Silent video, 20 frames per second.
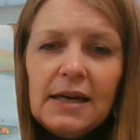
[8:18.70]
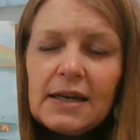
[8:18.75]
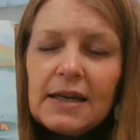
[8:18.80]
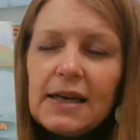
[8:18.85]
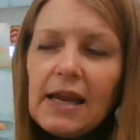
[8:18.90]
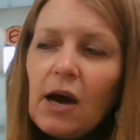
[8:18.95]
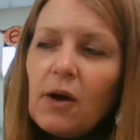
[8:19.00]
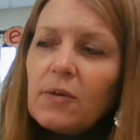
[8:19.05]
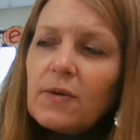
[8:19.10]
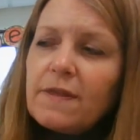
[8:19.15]

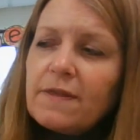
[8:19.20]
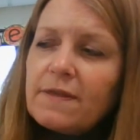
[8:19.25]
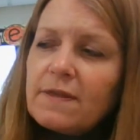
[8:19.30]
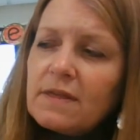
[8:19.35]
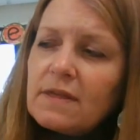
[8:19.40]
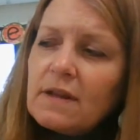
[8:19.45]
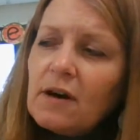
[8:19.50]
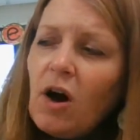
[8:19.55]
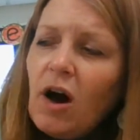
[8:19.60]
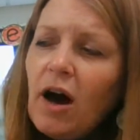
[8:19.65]
Now,
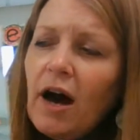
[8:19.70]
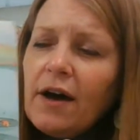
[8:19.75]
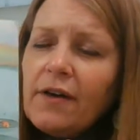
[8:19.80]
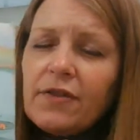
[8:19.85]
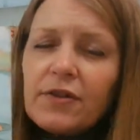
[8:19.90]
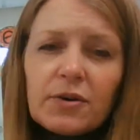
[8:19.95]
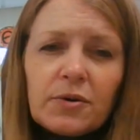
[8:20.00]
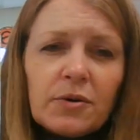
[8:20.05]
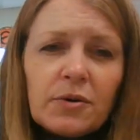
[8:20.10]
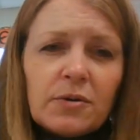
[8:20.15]
the
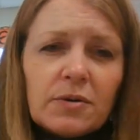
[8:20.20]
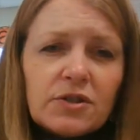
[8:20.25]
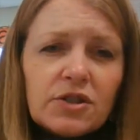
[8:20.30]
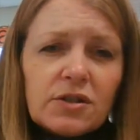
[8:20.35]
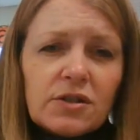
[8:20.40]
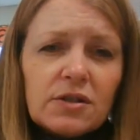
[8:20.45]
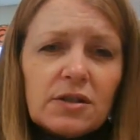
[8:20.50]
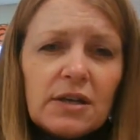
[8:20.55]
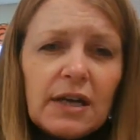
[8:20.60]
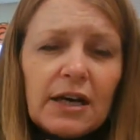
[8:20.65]
author,
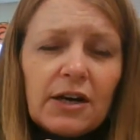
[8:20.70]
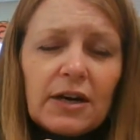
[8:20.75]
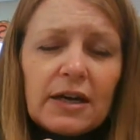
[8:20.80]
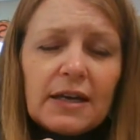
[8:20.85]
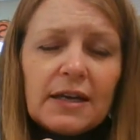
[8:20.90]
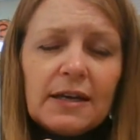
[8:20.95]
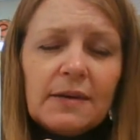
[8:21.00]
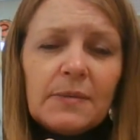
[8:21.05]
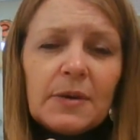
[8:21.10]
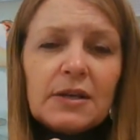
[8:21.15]
Eric
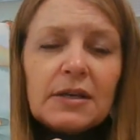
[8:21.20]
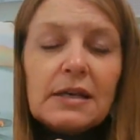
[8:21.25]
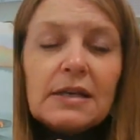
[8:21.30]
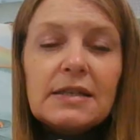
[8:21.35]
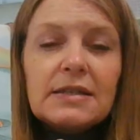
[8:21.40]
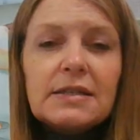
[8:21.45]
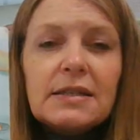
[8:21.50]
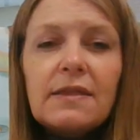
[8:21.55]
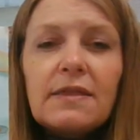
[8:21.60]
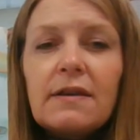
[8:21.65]
Kimmel, he
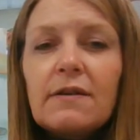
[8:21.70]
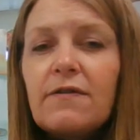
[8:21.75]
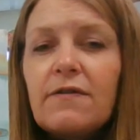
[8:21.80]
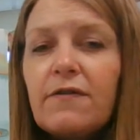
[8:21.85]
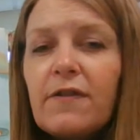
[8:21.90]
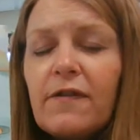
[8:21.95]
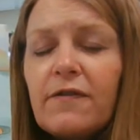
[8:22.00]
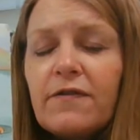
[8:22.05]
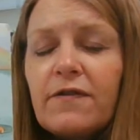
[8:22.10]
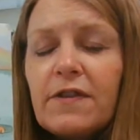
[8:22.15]
said
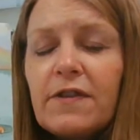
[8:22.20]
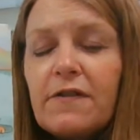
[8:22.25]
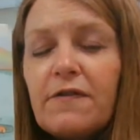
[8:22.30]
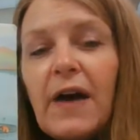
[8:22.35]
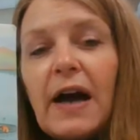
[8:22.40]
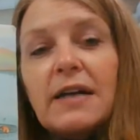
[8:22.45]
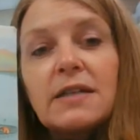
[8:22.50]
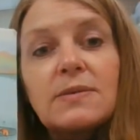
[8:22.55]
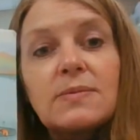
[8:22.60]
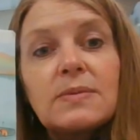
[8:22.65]
the
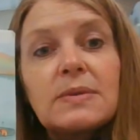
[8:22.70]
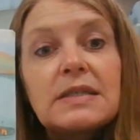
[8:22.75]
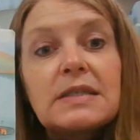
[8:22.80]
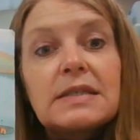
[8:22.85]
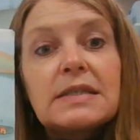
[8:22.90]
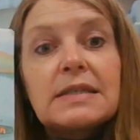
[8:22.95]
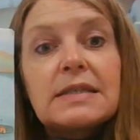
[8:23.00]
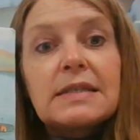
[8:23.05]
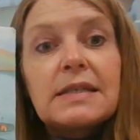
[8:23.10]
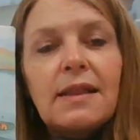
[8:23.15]
fox was
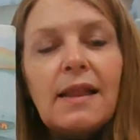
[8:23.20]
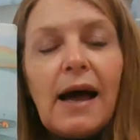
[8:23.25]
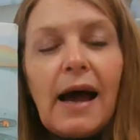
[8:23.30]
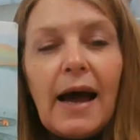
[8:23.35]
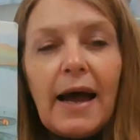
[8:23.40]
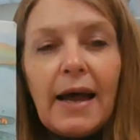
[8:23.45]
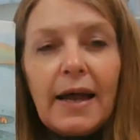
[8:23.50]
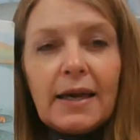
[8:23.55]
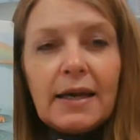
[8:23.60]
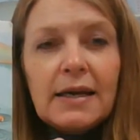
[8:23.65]

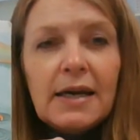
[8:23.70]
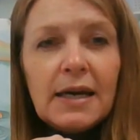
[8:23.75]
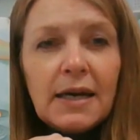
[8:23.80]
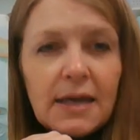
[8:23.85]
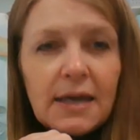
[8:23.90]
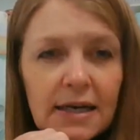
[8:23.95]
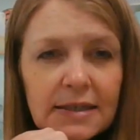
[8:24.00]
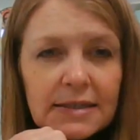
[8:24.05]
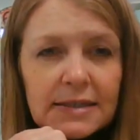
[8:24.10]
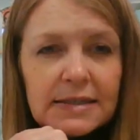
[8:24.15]
sly.
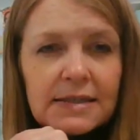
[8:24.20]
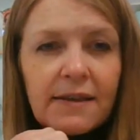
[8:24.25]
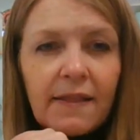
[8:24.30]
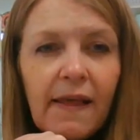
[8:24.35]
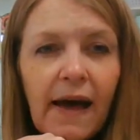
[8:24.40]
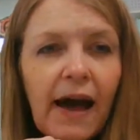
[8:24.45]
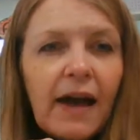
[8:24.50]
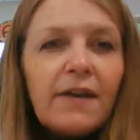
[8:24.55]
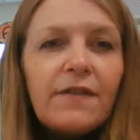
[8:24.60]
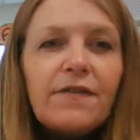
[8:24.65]
A
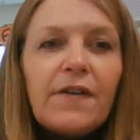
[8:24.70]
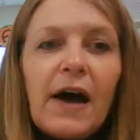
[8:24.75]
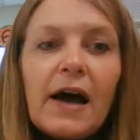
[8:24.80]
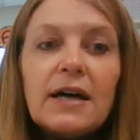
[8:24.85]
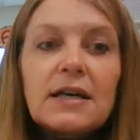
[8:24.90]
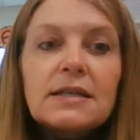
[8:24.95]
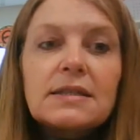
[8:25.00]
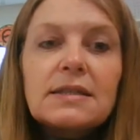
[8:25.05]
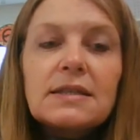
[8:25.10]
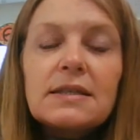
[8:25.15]
sly
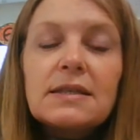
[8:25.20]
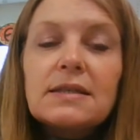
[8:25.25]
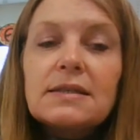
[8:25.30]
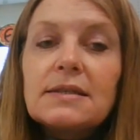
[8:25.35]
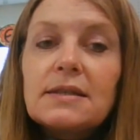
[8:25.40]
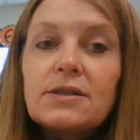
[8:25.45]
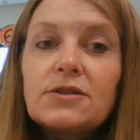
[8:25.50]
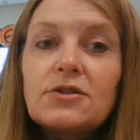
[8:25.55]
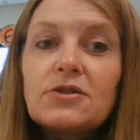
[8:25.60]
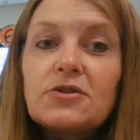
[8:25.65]
fox
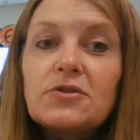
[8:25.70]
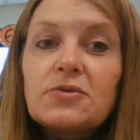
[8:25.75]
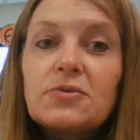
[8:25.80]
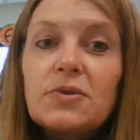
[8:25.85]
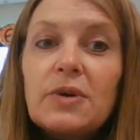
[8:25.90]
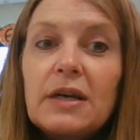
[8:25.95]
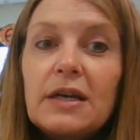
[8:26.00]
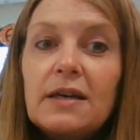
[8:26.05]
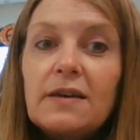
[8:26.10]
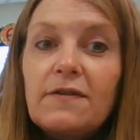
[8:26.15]
is a
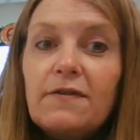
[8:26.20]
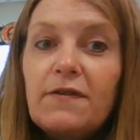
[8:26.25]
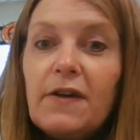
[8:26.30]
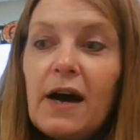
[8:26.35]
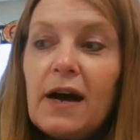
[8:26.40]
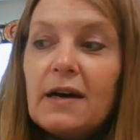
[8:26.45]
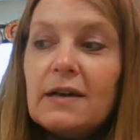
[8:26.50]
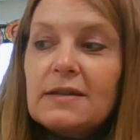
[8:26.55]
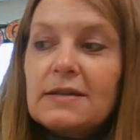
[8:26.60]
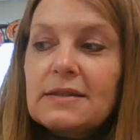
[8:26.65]
tricky
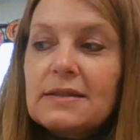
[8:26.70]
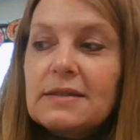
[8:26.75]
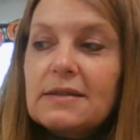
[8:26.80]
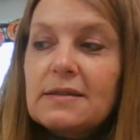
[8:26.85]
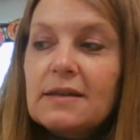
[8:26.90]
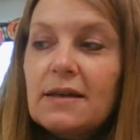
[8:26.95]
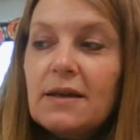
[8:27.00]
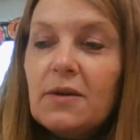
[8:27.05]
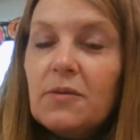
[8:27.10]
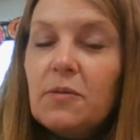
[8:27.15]
fox.
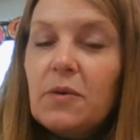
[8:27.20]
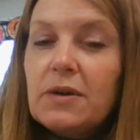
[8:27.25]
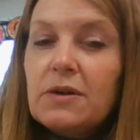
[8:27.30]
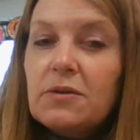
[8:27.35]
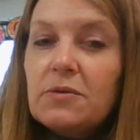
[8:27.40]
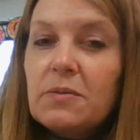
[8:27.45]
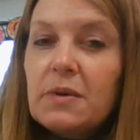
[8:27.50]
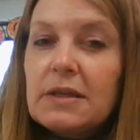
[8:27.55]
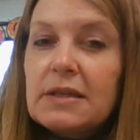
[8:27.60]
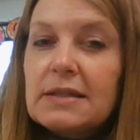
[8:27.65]
I
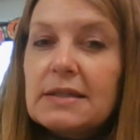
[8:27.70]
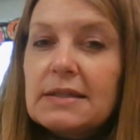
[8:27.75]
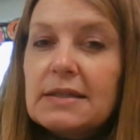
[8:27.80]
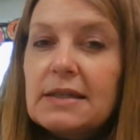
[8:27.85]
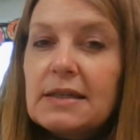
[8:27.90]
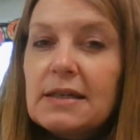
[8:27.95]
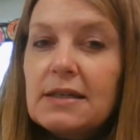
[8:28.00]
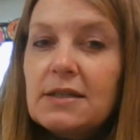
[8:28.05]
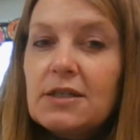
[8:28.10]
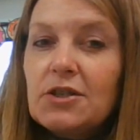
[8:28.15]
wonder what he's
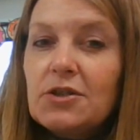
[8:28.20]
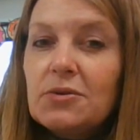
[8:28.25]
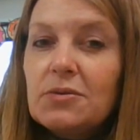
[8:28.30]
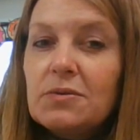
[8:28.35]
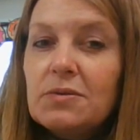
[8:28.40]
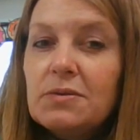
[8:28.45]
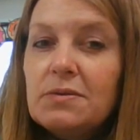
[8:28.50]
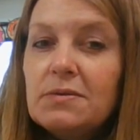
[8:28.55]
going to do.